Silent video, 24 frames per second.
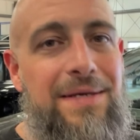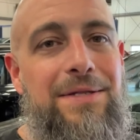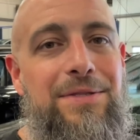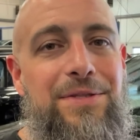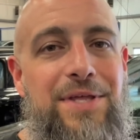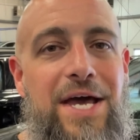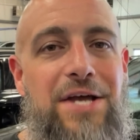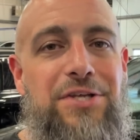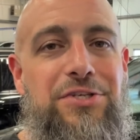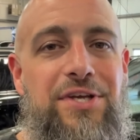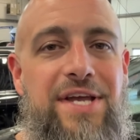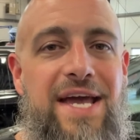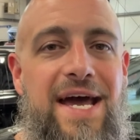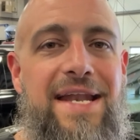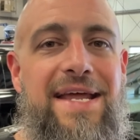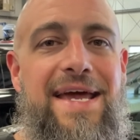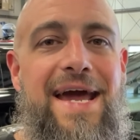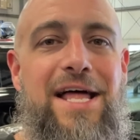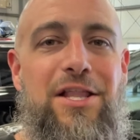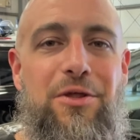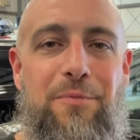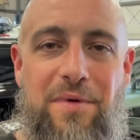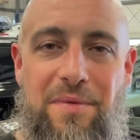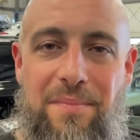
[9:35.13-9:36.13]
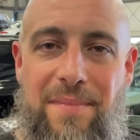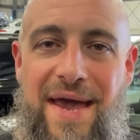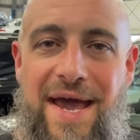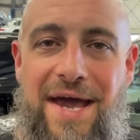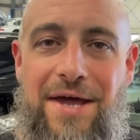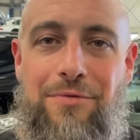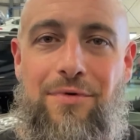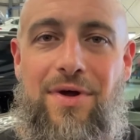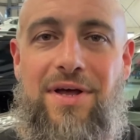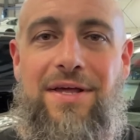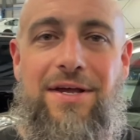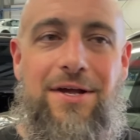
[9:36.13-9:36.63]
they actually kind of got a little bit
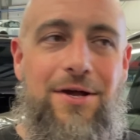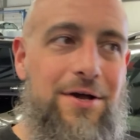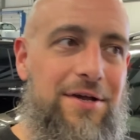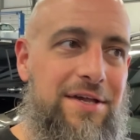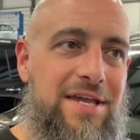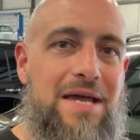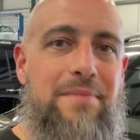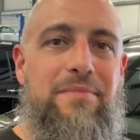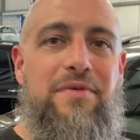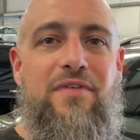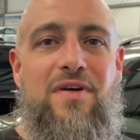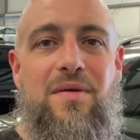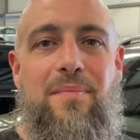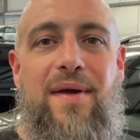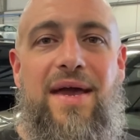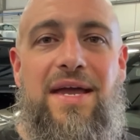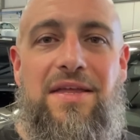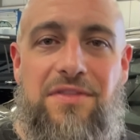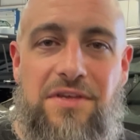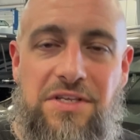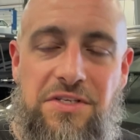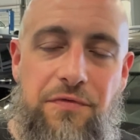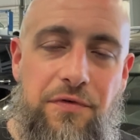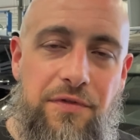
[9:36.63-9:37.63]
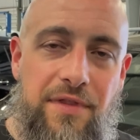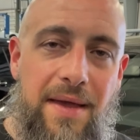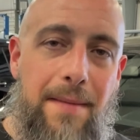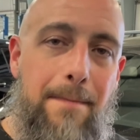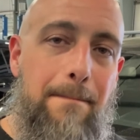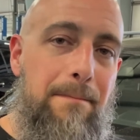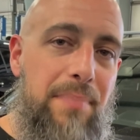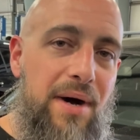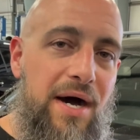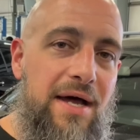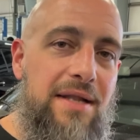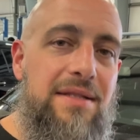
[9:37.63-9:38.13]
mad, right? Like, I can't believe I paid this for
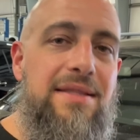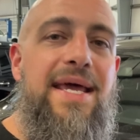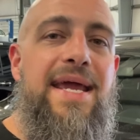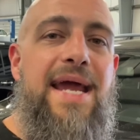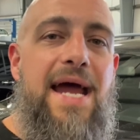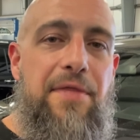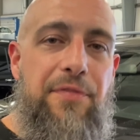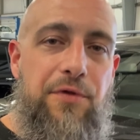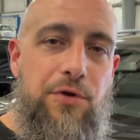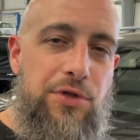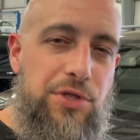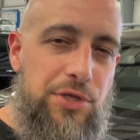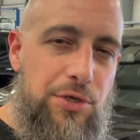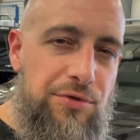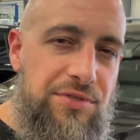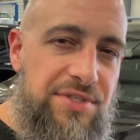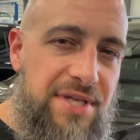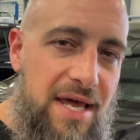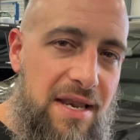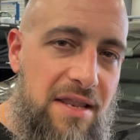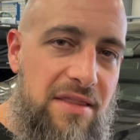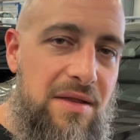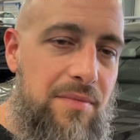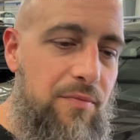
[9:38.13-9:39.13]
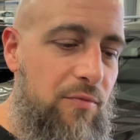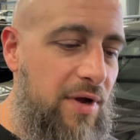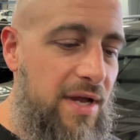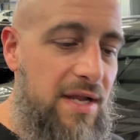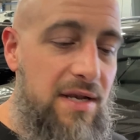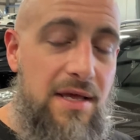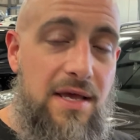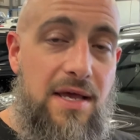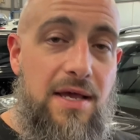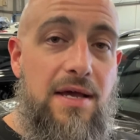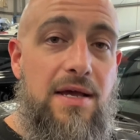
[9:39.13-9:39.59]
them, but they got their use out of them, right?